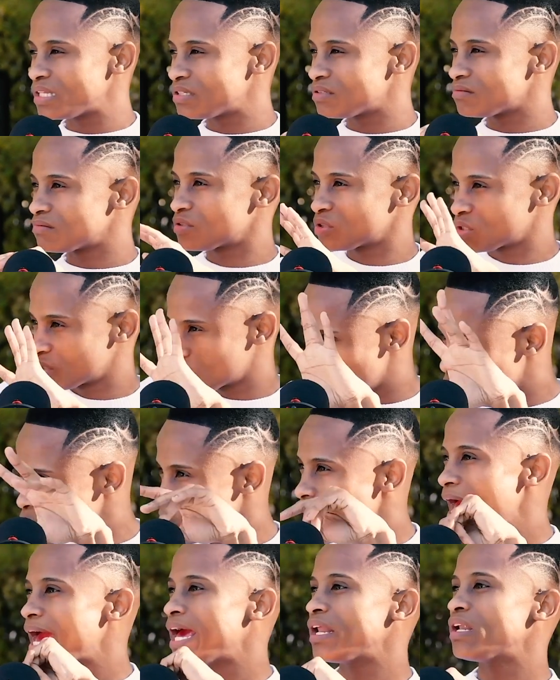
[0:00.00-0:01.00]

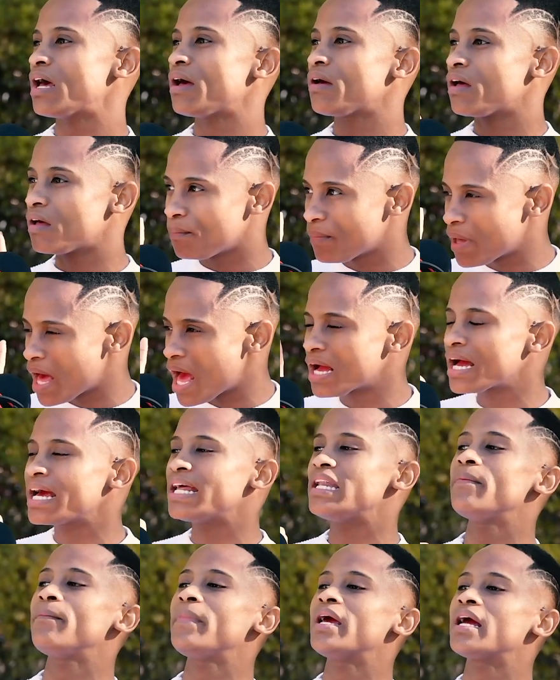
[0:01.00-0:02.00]
school
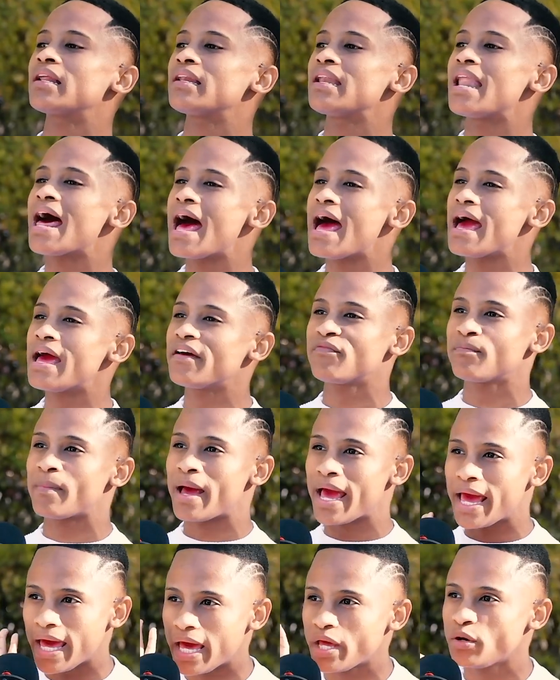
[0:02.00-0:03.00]
academic education, life, yeah,
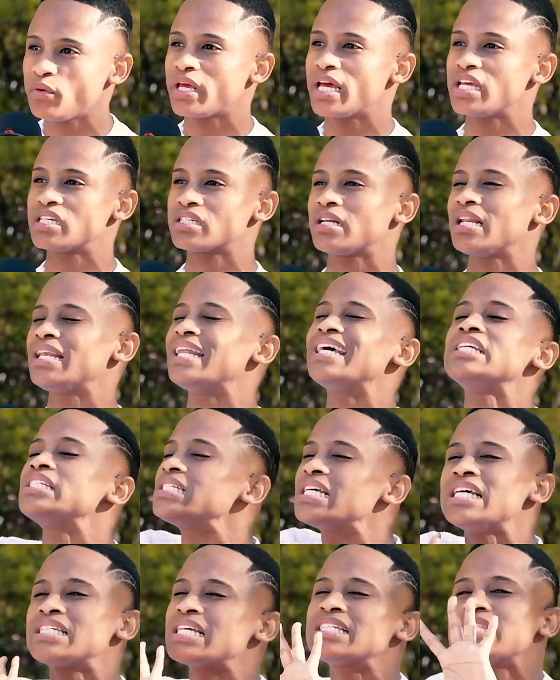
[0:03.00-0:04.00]
my education.
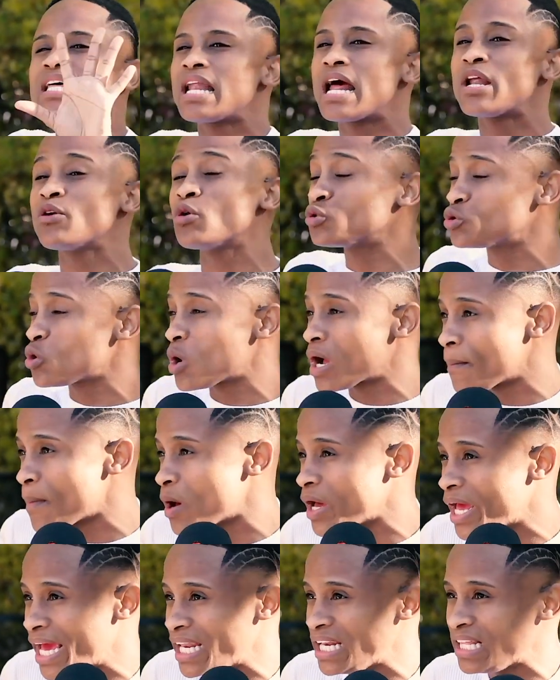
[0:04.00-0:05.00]
It's just that I don't talk
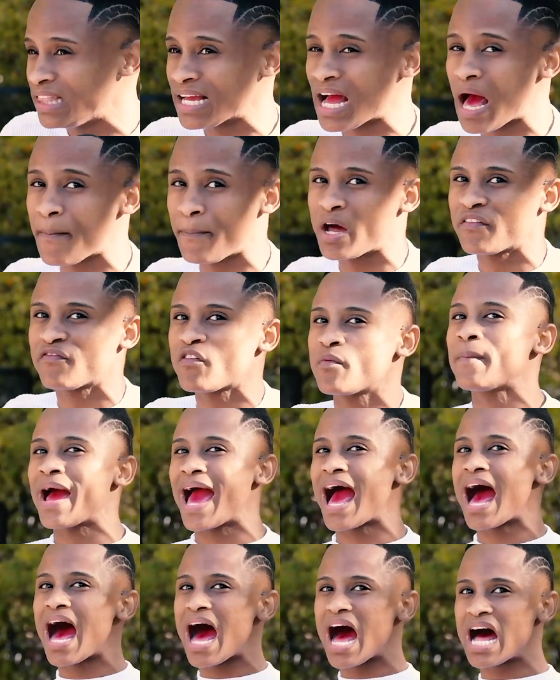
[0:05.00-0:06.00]
about anything apart from
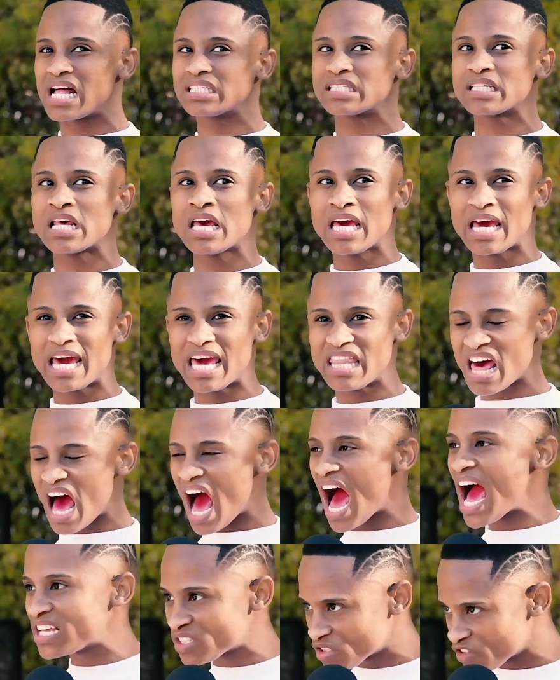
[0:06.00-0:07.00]
my arts in the
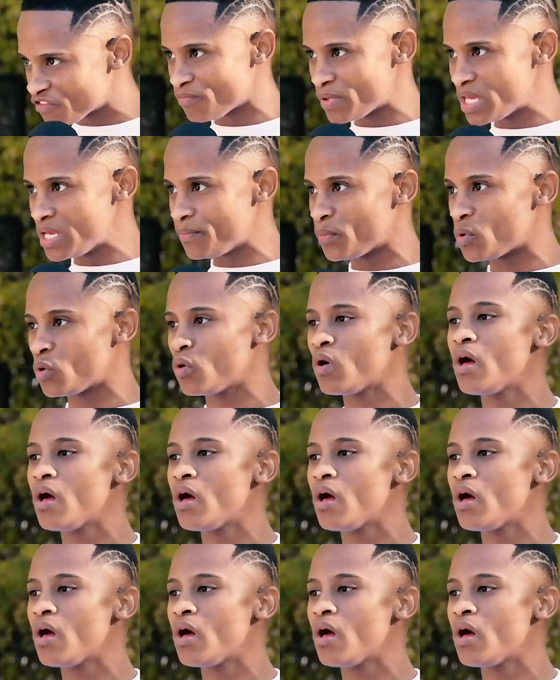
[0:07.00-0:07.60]
eyes of people.